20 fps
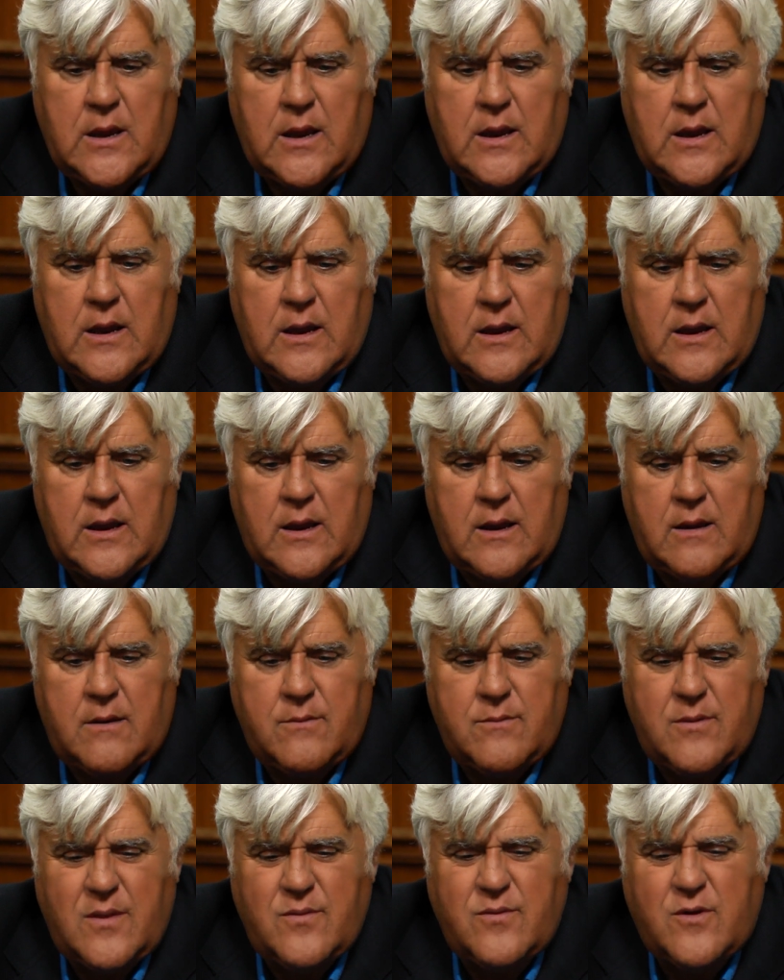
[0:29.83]
Uh,
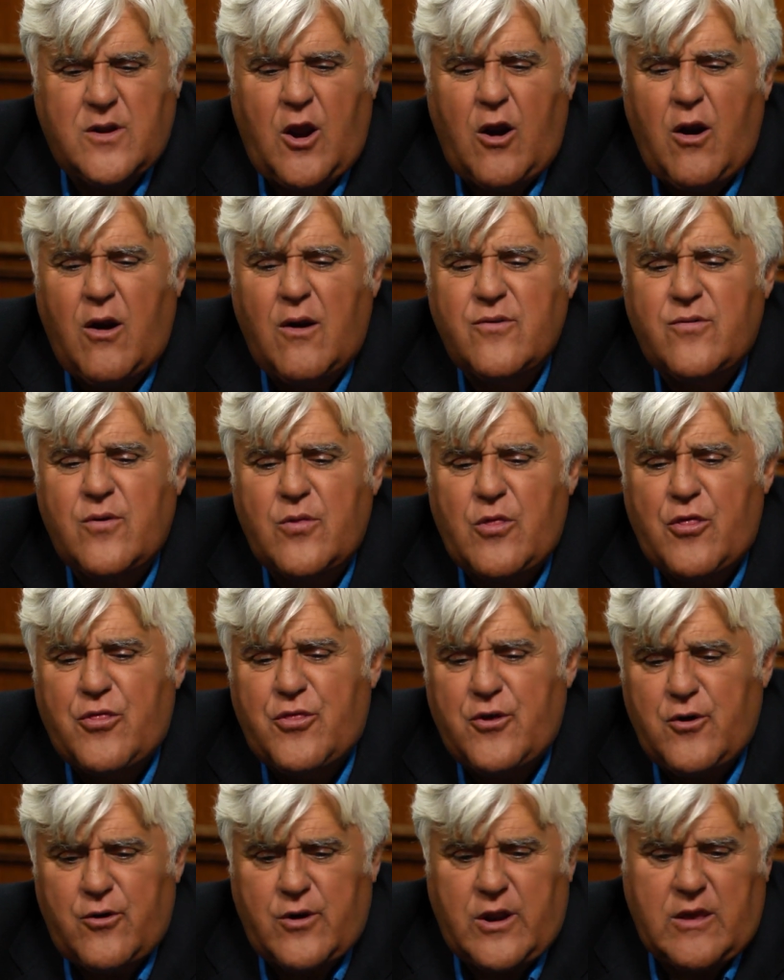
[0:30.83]
the cars of the
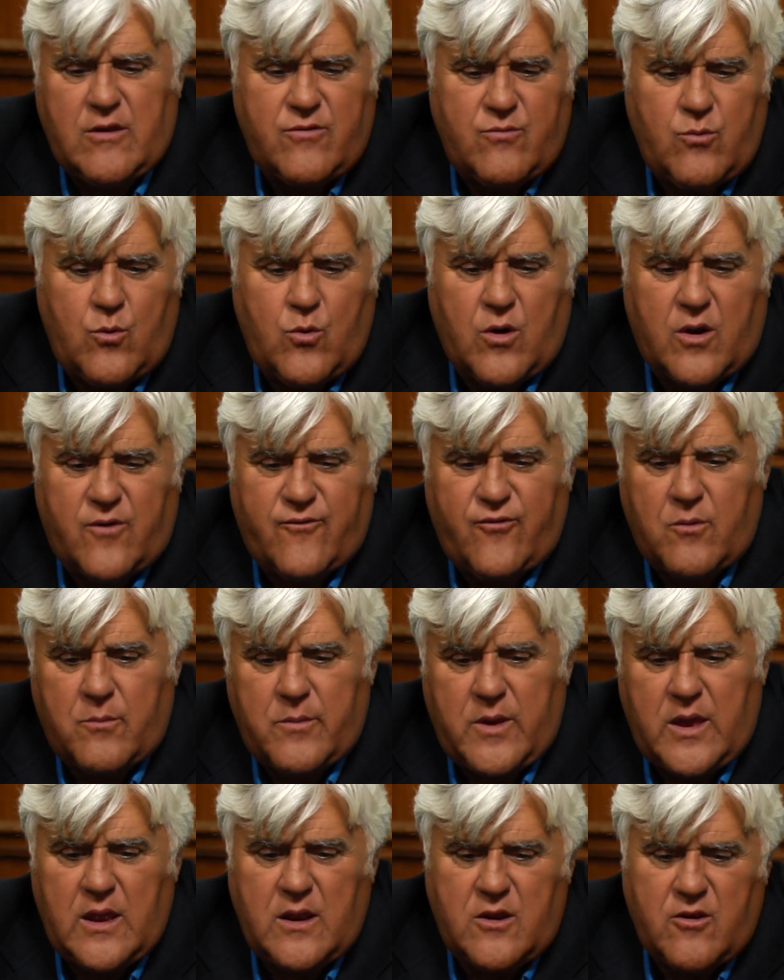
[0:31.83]
30s work for
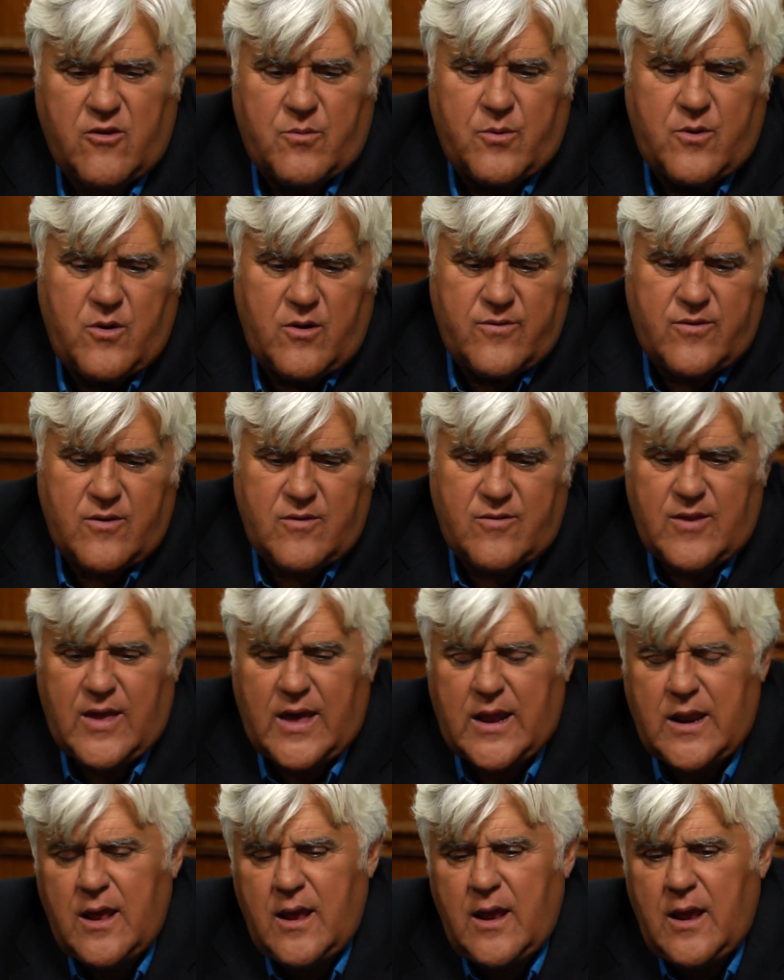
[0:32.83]
me just because it's
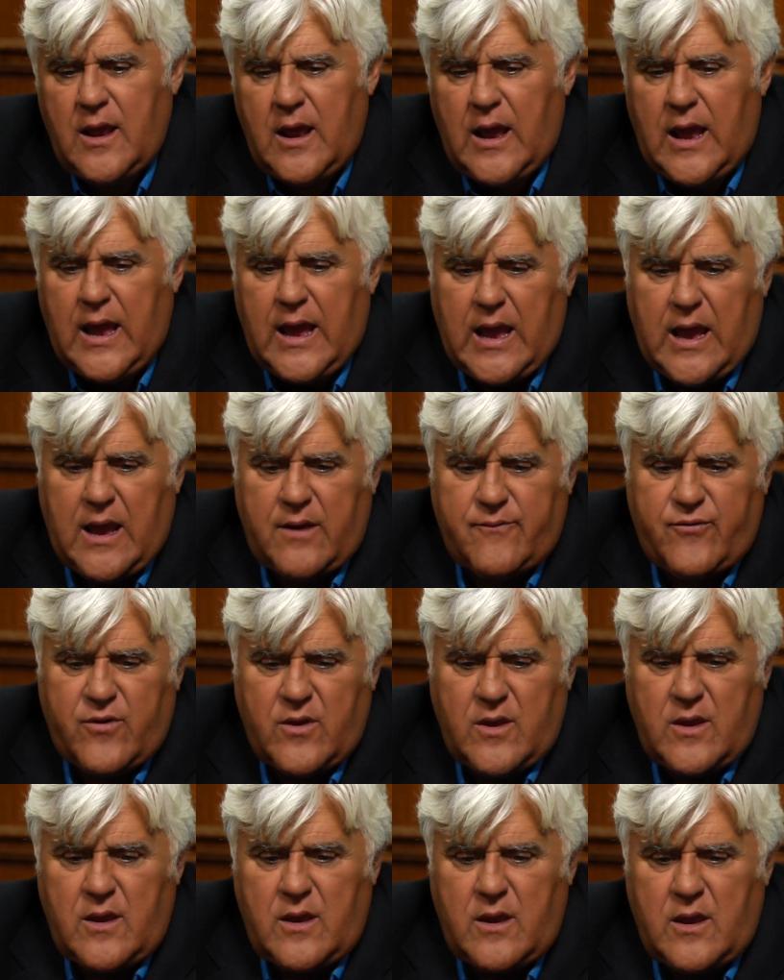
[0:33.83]
that half.
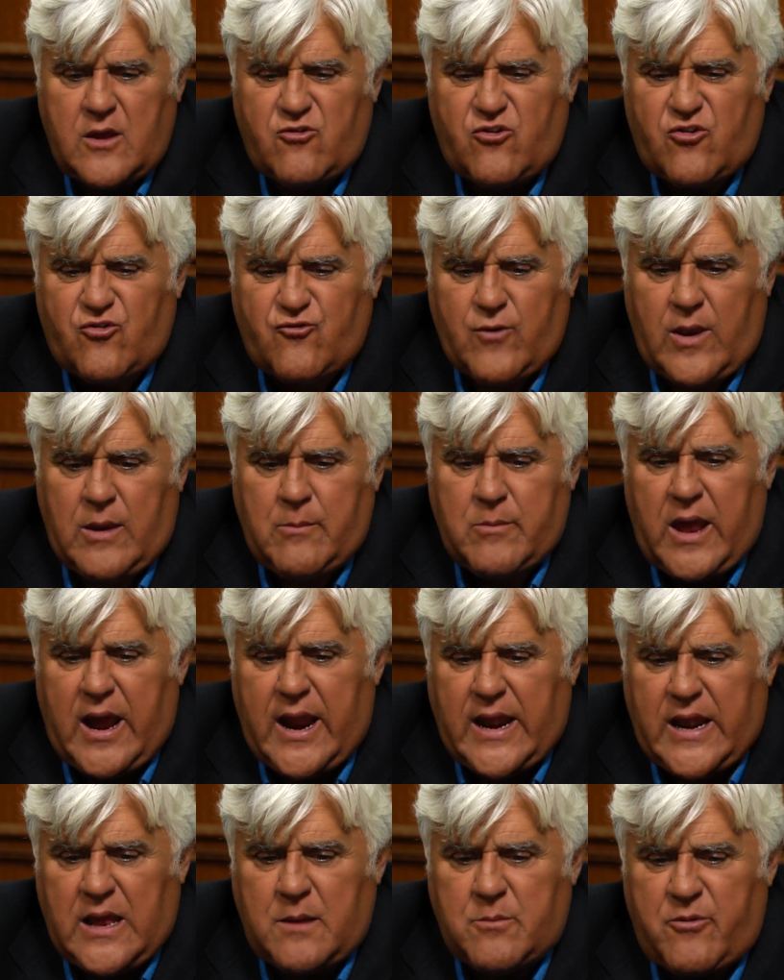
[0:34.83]
It's
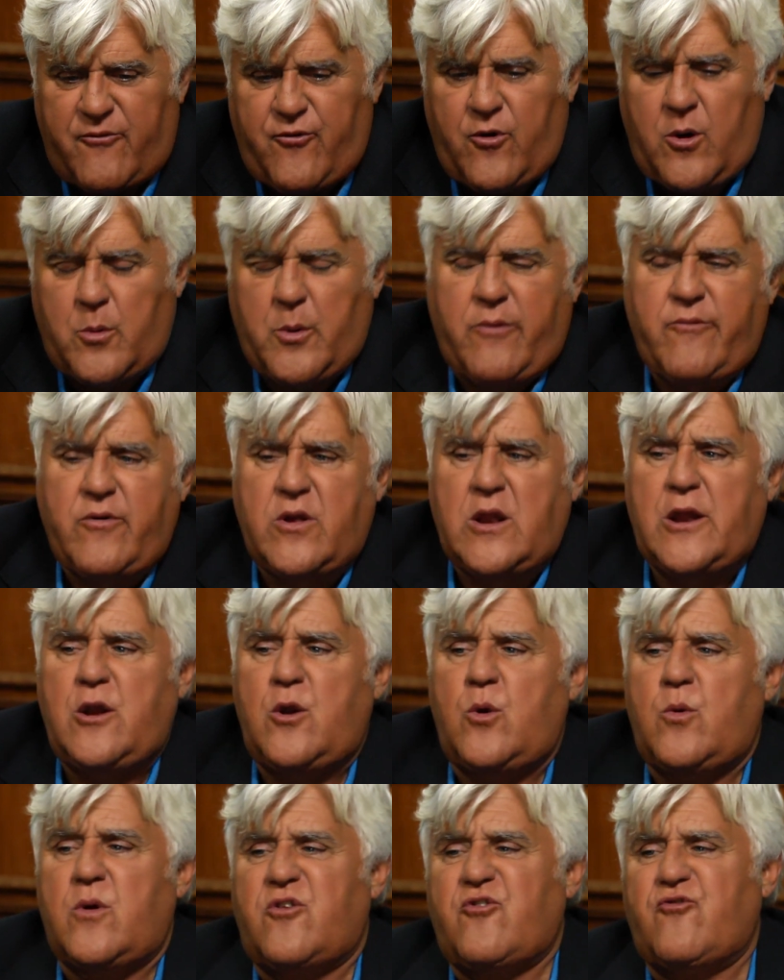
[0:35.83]
streamlining before we really
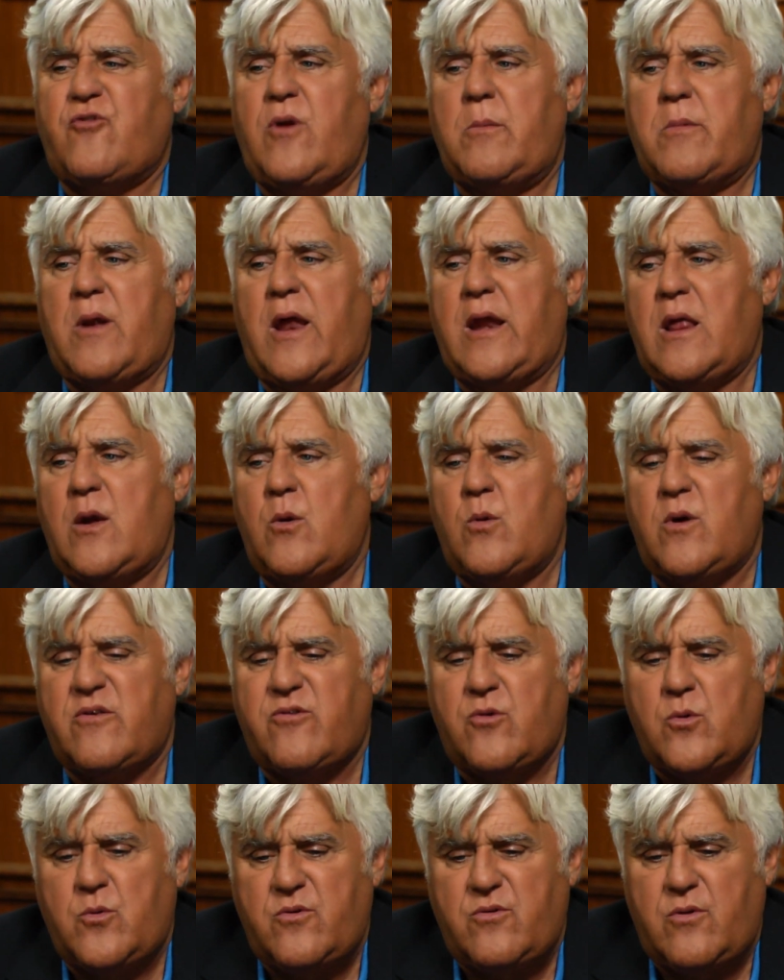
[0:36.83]
knew what streamlining
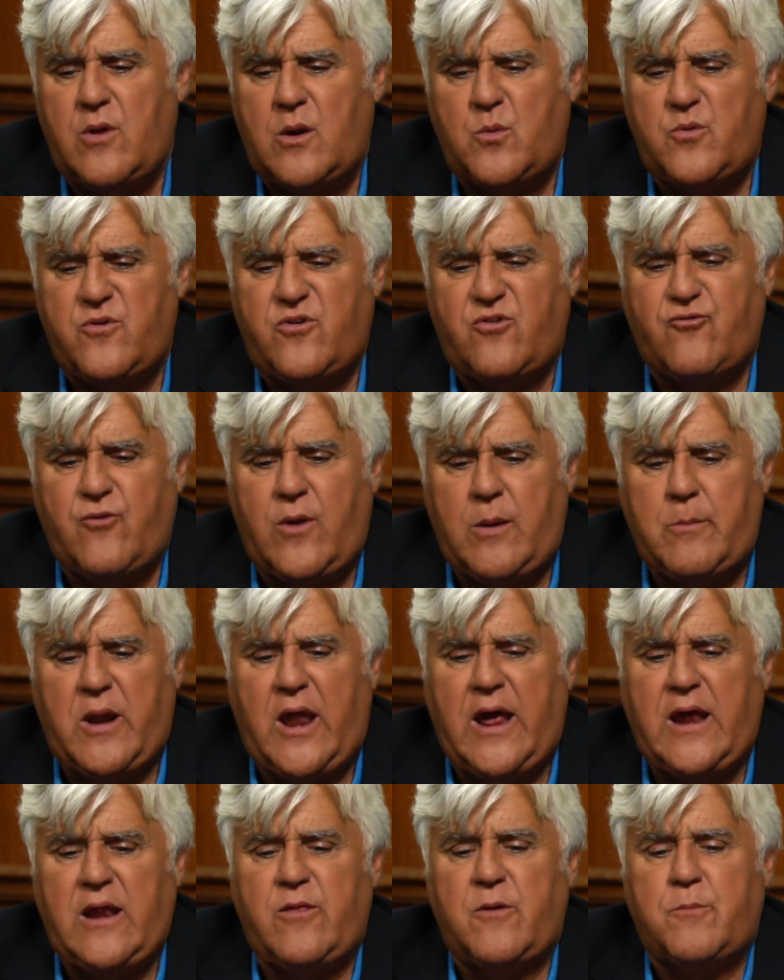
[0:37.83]
was. It was it was
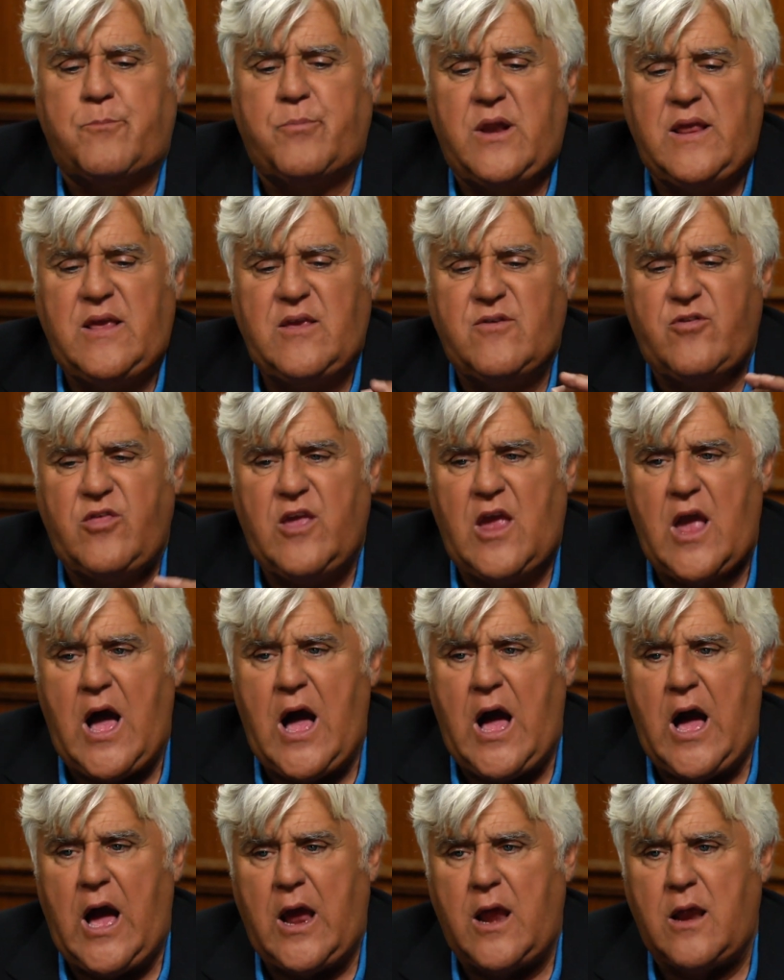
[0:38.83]
streamlining that pleased the
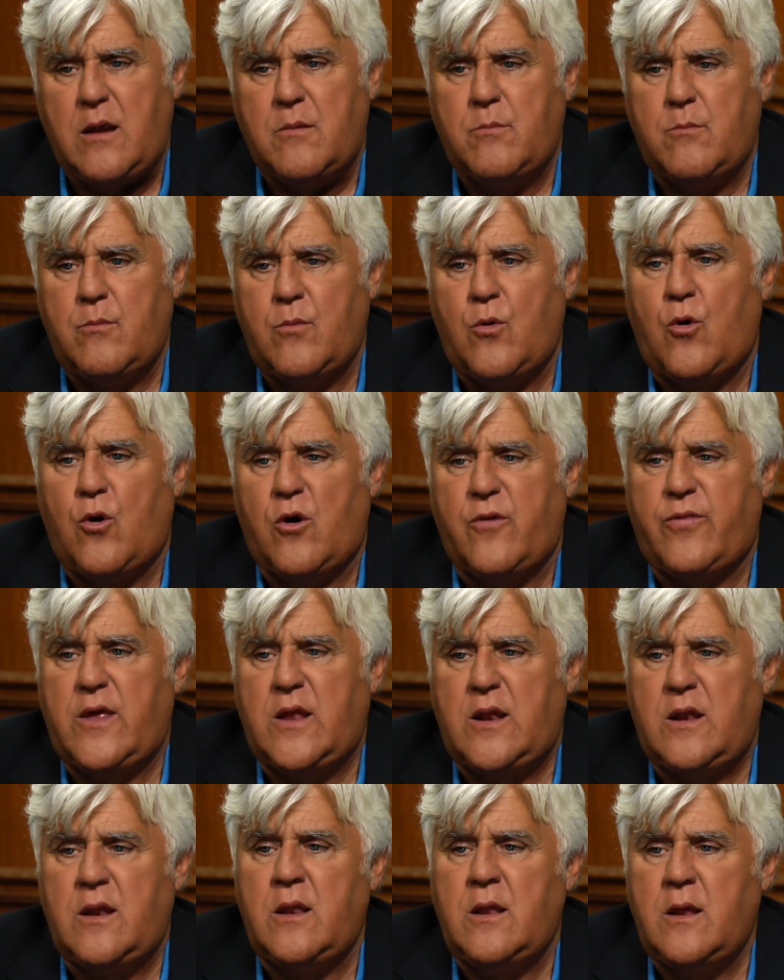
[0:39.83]
eye mm-hmm. more
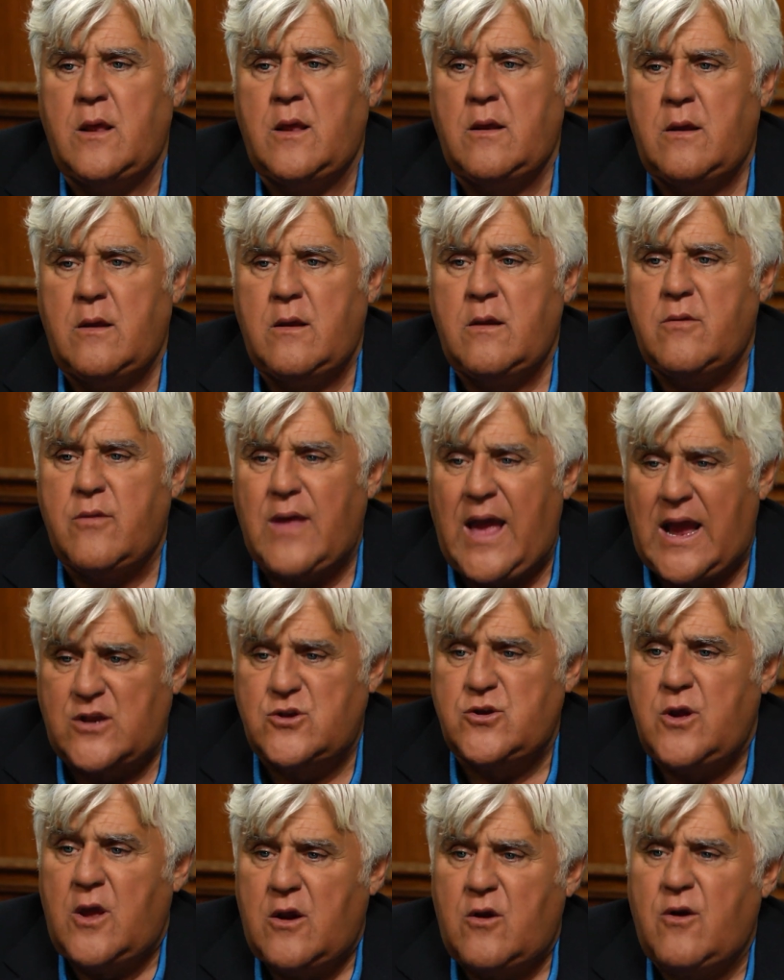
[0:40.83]
than
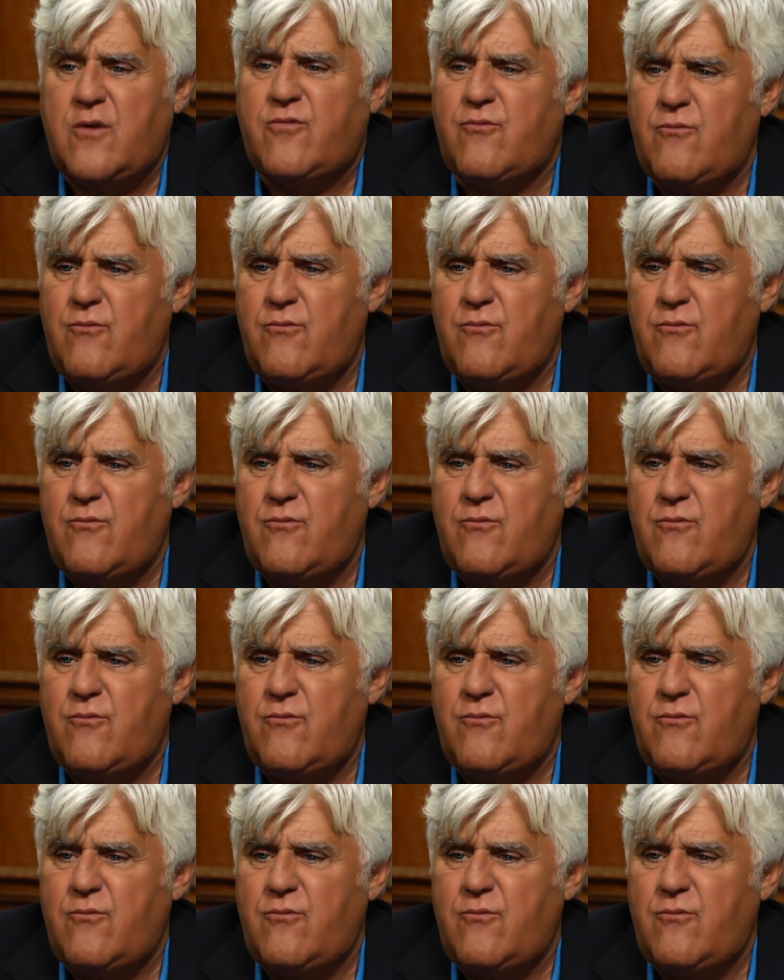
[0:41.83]
actually because